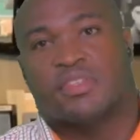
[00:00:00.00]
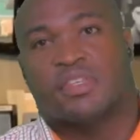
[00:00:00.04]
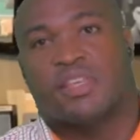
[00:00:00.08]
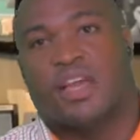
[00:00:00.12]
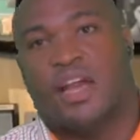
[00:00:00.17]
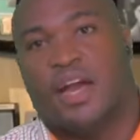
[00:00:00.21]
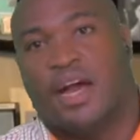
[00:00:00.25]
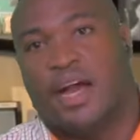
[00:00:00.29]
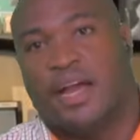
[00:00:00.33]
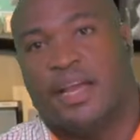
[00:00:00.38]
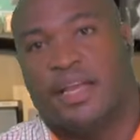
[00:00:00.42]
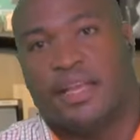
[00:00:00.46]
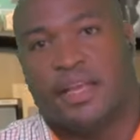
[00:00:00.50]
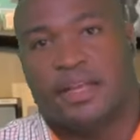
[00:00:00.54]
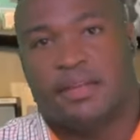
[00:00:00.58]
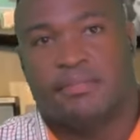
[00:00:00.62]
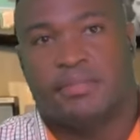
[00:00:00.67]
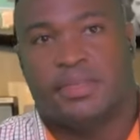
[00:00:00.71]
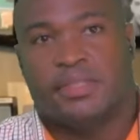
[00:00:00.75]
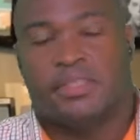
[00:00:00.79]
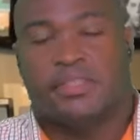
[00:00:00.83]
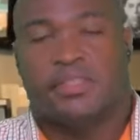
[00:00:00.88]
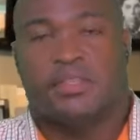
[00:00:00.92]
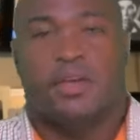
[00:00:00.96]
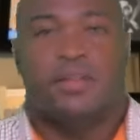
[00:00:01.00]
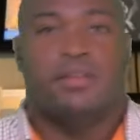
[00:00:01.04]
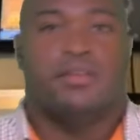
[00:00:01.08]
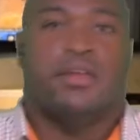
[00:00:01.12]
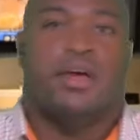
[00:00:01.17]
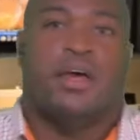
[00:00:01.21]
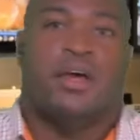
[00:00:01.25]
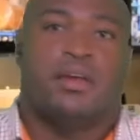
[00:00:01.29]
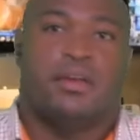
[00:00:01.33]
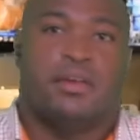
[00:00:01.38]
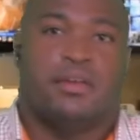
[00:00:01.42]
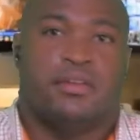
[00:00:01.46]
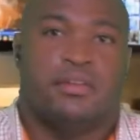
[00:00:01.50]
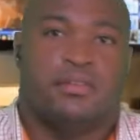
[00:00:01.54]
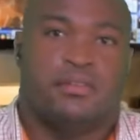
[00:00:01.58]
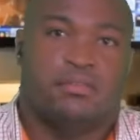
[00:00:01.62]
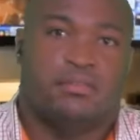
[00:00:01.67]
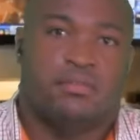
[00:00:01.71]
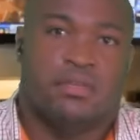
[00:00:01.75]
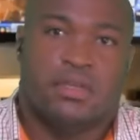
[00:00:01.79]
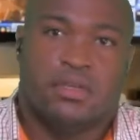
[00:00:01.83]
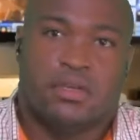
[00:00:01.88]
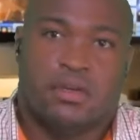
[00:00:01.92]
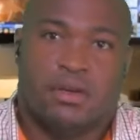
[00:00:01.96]
I and my son are
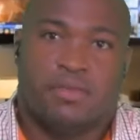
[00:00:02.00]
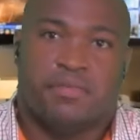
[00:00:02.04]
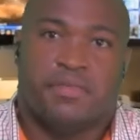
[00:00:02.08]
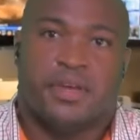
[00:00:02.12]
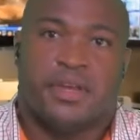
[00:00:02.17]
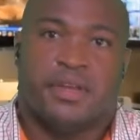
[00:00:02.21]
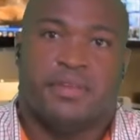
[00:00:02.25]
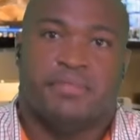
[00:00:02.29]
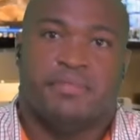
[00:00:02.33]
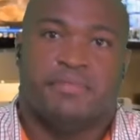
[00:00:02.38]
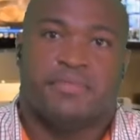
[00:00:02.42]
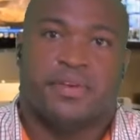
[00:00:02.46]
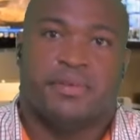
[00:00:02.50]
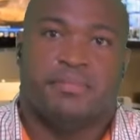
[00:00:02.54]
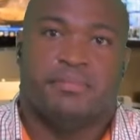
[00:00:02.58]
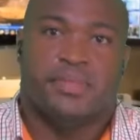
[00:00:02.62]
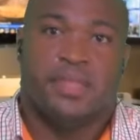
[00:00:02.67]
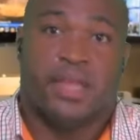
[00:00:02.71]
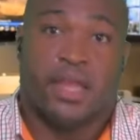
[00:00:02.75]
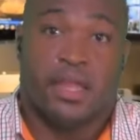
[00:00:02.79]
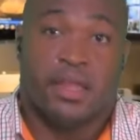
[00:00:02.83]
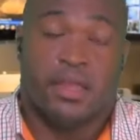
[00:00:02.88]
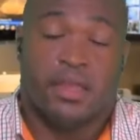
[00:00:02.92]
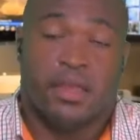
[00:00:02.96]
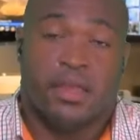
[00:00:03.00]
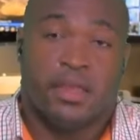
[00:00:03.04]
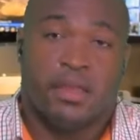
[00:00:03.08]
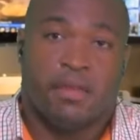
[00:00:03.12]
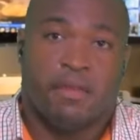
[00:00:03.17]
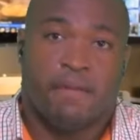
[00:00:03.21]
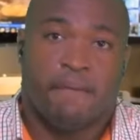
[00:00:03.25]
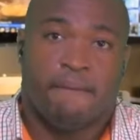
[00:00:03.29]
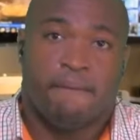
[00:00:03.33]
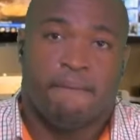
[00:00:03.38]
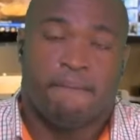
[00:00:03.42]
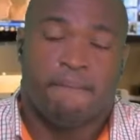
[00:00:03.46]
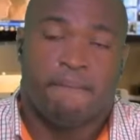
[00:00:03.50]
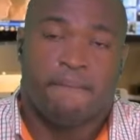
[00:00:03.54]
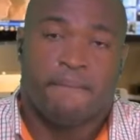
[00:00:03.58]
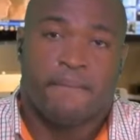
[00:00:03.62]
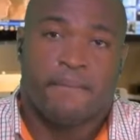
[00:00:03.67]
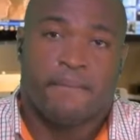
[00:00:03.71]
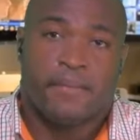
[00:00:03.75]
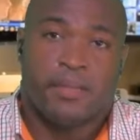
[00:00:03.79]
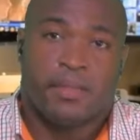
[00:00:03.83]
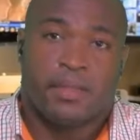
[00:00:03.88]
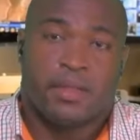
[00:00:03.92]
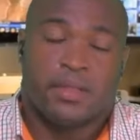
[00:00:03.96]
recovering from dengue
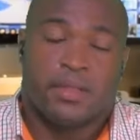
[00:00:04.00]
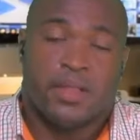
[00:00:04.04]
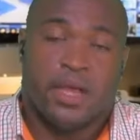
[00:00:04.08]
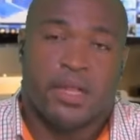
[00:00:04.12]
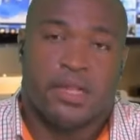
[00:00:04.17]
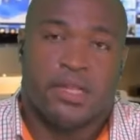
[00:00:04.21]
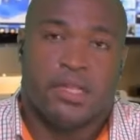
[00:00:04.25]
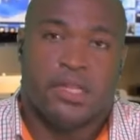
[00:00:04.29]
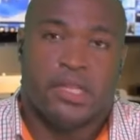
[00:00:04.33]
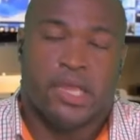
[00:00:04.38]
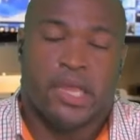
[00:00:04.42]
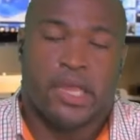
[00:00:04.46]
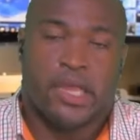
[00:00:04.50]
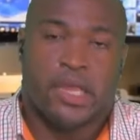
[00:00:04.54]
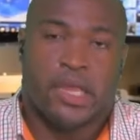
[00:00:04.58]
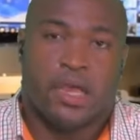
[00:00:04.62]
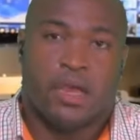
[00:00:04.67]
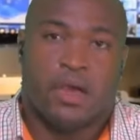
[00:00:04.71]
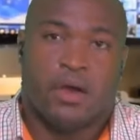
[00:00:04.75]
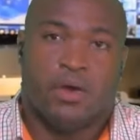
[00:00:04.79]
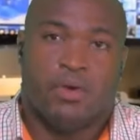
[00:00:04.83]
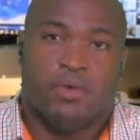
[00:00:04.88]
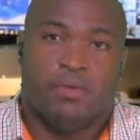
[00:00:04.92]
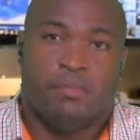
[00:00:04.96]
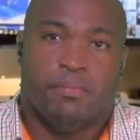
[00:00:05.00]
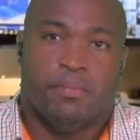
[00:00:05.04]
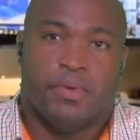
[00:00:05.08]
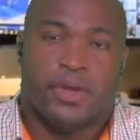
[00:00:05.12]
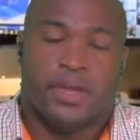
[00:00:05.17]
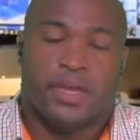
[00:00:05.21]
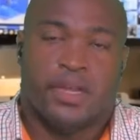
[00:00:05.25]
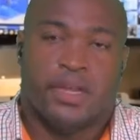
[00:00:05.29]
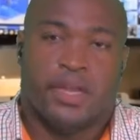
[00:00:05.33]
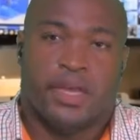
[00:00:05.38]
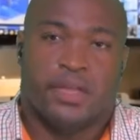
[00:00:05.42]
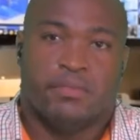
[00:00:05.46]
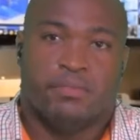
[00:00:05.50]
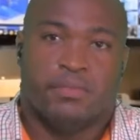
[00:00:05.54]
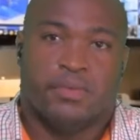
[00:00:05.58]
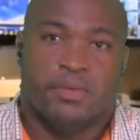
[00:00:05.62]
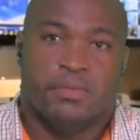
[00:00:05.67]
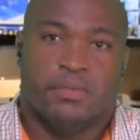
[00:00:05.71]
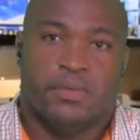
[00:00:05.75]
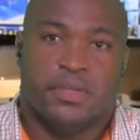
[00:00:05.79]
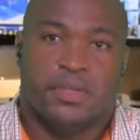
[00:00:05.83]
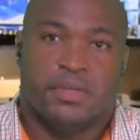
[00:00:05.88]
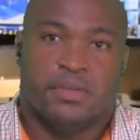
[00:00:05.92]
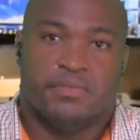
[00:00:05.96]
that dengue outbreak that we
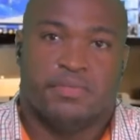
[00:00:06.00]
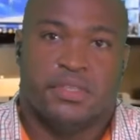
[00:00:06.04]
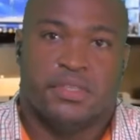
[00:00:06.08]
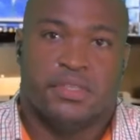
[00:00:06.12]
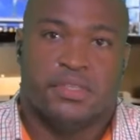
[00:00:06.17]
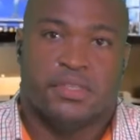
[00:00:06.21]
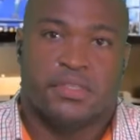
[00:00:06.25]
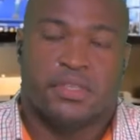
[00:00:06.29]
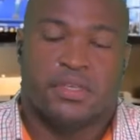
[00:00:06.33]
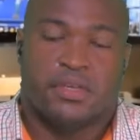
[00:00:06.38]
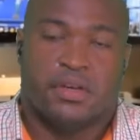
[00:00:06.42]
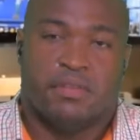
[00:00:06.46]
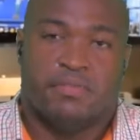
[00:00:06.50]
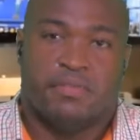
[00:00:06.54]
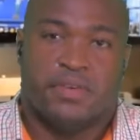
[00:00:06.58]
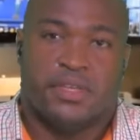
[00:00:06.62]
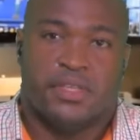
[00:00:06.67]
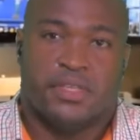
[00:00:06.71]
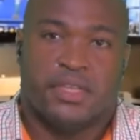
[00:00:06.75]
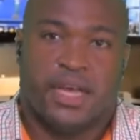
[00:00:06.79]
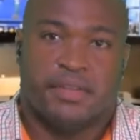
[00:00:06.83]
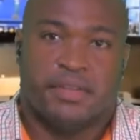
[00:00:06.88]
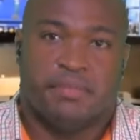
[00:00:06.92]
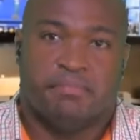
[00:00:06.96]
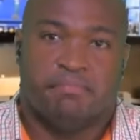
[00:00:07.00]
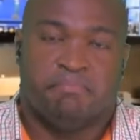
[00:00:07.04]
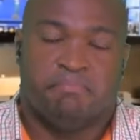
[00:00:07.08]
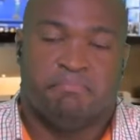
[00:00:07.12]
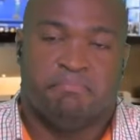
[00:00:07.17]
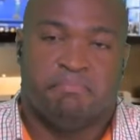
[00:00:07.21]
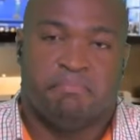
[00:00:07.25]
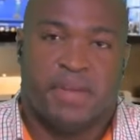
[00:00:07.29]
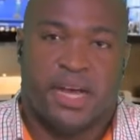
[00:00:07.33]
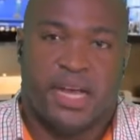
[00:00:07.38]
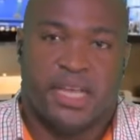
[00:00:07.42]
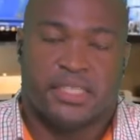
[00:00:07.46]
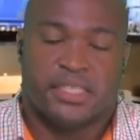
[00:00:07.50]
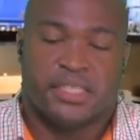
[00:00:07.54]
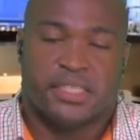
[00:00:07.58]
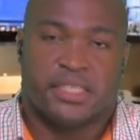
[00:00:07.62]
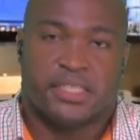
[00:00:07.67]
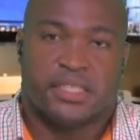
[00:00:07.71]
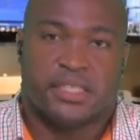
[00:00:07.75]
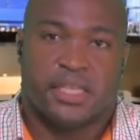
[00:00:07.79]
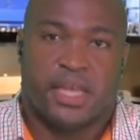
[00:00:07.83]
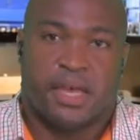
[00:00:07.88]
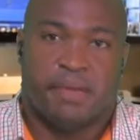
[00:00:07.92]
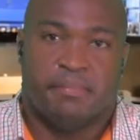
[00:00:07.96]
would have discovered that
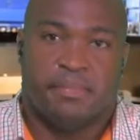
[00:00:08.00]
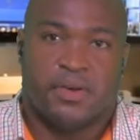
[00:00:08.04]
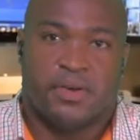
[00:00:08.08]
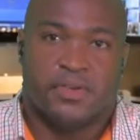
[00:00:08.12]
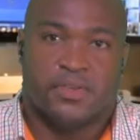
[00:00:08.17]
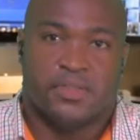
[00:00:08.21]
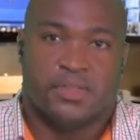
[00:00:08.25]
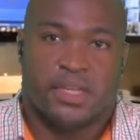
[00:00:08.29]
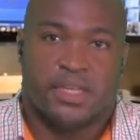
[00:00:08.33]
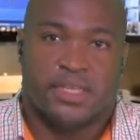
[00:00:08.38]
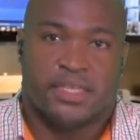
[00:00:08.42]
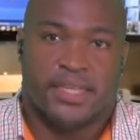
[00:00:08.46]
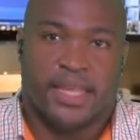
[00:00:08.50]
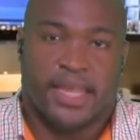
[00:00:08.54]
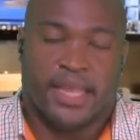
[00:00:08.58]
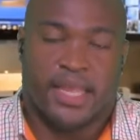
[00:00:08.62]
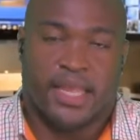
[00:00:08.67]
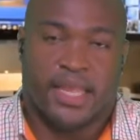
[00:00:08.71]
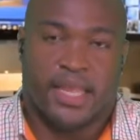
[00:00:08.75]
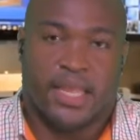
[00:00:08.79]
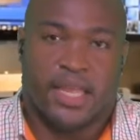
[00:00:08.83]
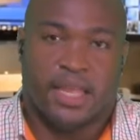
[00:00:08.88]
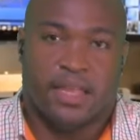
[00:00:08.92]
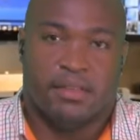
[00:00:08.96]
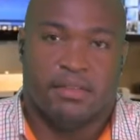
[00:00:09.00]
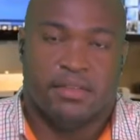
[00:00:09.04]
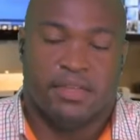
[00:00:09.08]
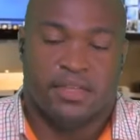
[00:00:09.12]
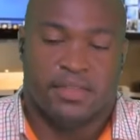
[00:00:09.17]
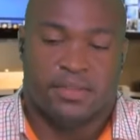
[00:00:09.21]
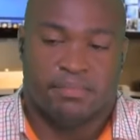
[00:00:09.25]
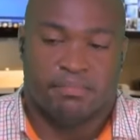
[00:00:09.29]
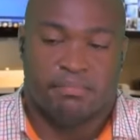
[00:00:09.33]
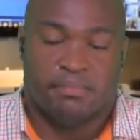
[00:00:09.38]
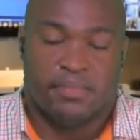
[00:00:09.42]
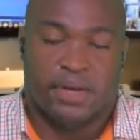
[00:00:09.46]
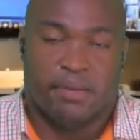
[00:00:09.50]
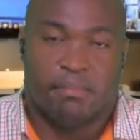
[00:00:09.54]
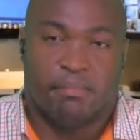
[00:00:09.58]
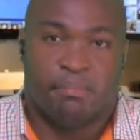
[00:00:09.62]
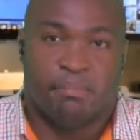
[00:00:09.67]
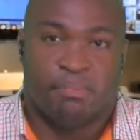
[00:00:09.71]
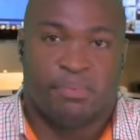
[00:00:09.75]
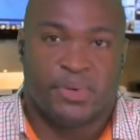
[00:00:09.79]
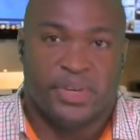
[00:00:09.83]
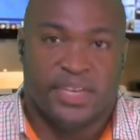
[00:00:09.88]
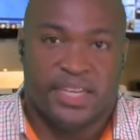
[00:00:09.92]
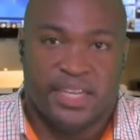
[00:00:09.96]
mass amount of dengue
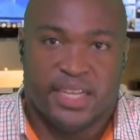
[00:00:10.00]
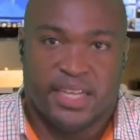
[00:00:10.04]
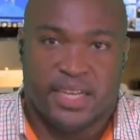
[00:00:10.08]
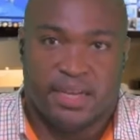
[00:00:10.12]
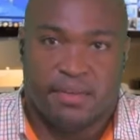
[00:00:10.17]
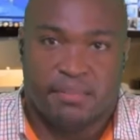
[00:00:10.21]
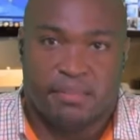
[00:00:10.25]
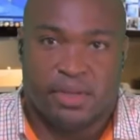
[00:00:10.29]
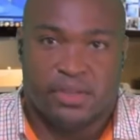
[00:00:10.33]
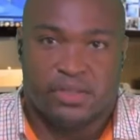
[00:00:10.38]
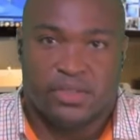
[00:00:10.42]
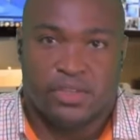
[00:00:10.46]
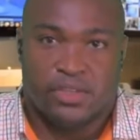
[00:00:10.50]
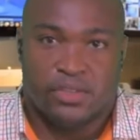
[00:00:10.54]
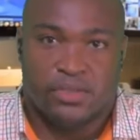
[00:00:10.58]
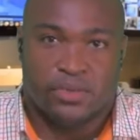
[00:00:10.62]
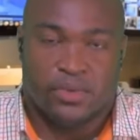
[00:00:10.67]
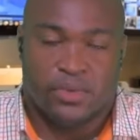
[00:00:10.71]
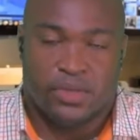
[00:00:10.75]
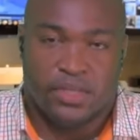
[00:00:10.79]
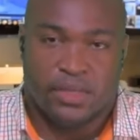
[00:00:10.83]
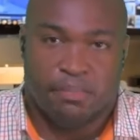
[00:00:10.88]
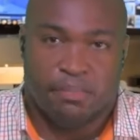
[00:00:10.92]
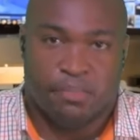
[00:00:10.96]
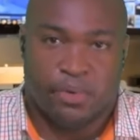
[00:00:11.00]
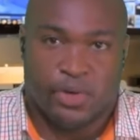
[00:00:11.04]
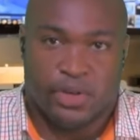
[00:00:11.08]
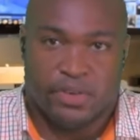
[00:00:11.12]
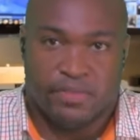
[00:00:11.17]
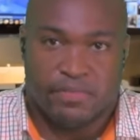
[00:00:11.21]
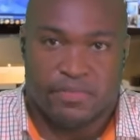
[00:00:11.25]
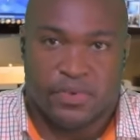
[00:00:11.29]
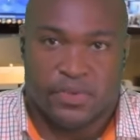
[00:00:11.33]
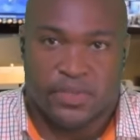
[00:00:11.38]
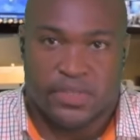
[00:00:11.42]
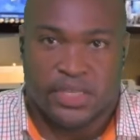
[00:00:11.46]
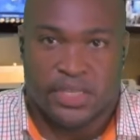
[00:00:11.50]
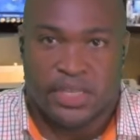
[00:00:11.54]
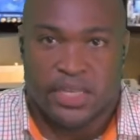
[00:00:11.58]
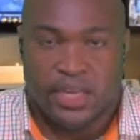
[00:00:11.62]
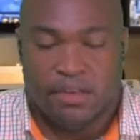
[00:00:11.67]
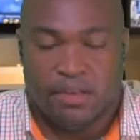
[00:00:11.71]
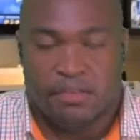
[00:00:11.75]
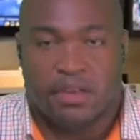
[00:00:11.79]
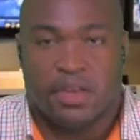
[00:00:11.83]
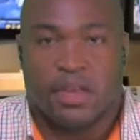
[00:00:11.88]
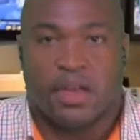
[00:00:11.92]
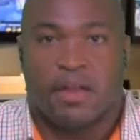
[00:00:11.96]
breeding a mosquito in the Point Fortin
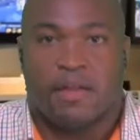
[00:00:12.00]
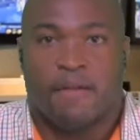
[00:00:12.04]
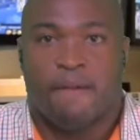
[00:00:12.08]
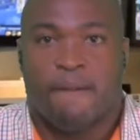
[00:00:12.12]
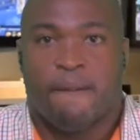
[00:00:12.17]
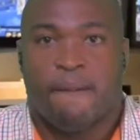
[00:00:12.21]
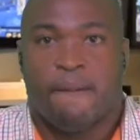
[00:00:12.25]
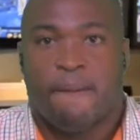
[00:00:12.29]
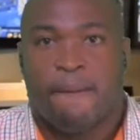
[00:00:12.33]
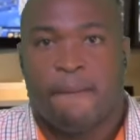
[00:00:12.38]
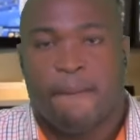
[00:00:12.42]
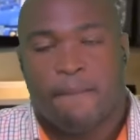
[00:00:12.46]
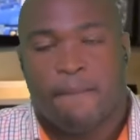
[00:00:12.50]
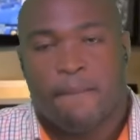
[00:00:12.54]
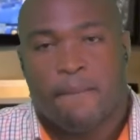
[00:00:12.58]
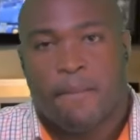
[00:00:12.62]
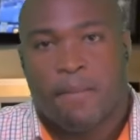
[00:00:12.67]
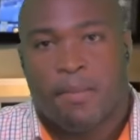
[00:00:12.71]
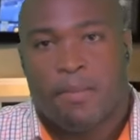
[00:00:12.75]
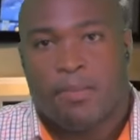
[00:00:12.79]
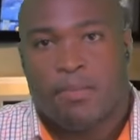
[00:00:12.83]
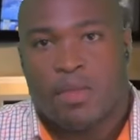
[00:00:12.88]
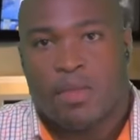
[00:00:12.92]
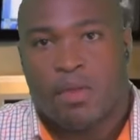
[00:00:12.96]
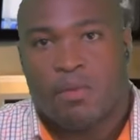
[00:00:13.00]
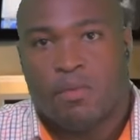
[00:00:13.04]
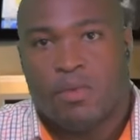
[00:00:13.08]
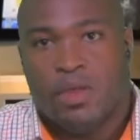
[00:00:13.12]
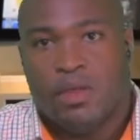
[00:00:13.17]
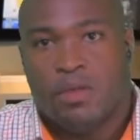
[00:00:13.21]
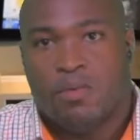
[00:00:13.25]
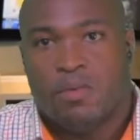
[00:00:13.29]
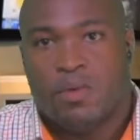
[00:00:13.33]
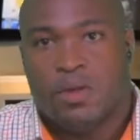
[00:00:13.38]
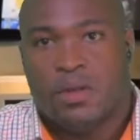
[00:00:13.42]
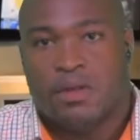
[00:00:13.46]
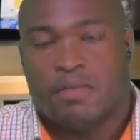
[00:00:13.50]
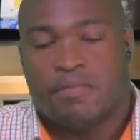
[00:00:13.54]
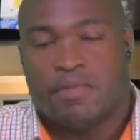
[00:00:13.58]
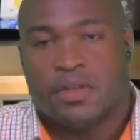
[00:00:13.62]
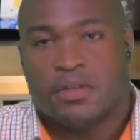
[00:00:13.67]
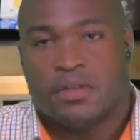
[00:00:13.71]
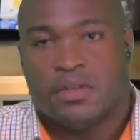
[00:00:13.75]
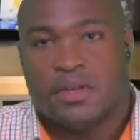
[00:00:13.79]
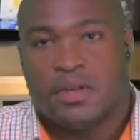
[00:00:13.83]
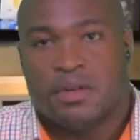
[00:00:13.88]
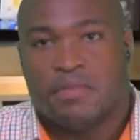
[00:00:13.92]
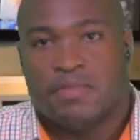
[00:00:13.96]
area, we would have
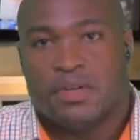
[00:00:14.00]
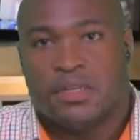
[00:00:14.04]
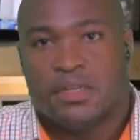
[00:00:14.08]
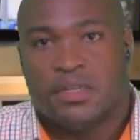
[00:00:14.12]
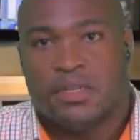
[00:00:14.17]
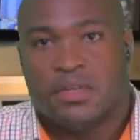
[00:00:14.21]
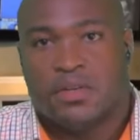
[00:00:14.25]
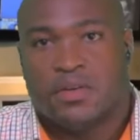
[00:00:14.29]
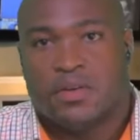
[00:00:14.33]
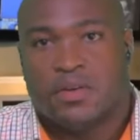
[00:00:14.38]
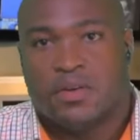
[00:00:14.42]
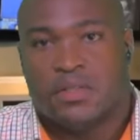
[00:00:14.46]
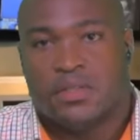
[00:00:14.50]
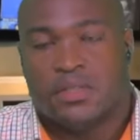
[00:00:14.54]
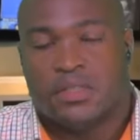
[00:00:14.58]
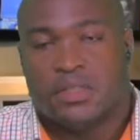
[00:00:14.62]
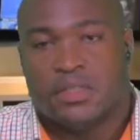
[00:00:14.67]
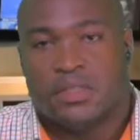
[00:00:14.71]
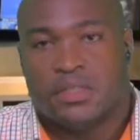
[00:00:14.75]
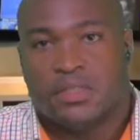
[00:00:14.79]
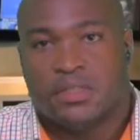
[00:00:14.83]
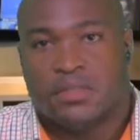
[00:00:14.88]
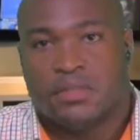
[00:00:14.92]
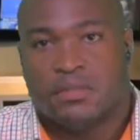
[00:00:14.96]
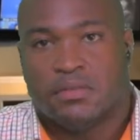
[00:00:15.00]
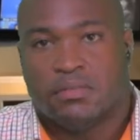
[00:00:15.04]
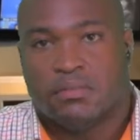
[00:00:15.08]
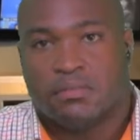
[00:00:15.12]
uncovered the causes